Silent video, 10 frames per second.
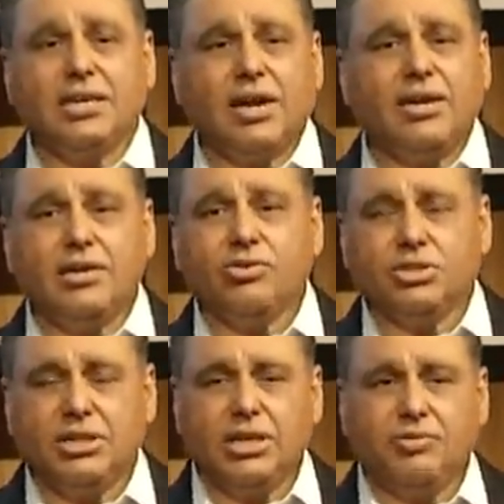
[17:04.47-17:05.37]
are
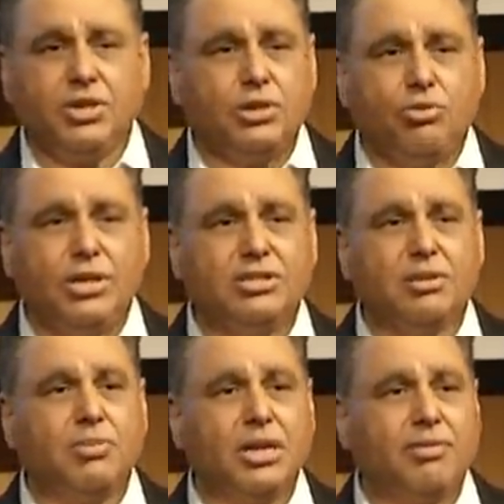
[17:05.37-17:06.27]
interesting if you're doing
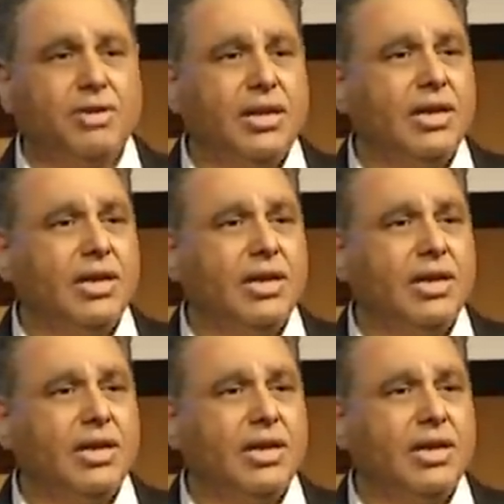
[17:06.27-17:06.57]
some kind of